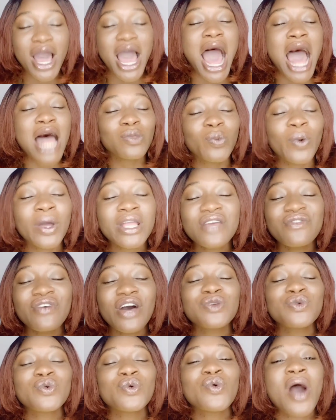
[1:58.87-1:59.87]
And whenever
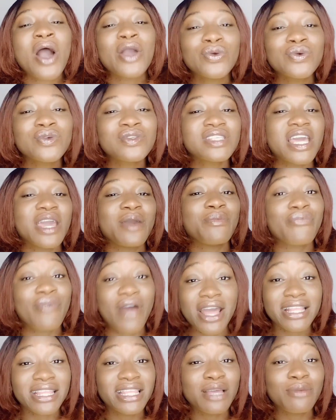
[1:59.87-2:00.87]
you use a
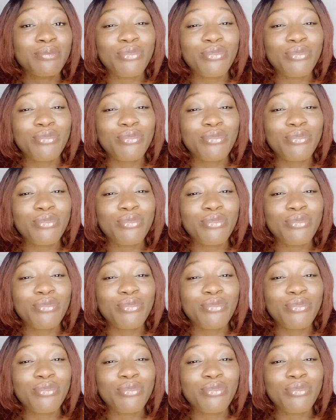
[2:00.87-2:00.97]
brightening